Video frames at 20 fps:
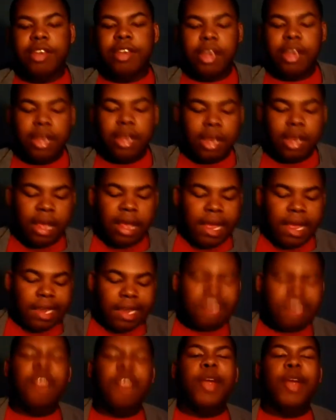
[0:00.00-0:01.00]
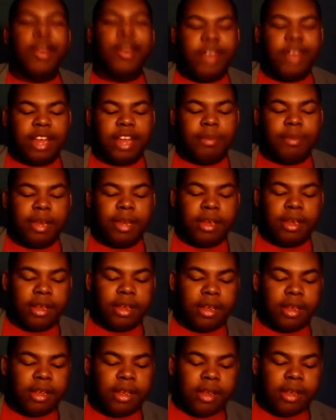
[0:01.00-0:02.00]
see it. Still irritates me,
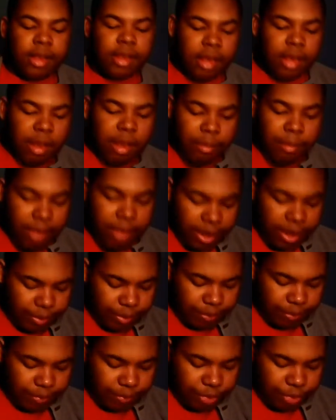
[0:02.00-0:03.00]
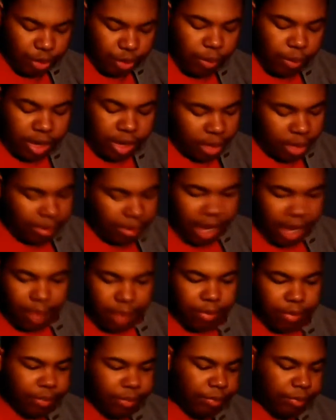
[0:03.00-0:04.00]
but we good with
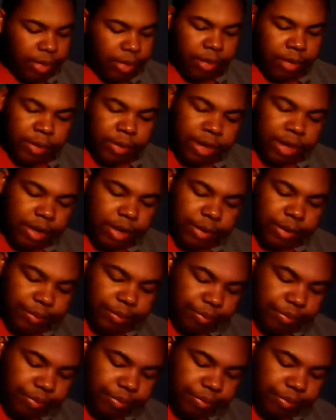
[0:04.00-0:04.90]
that one. We good.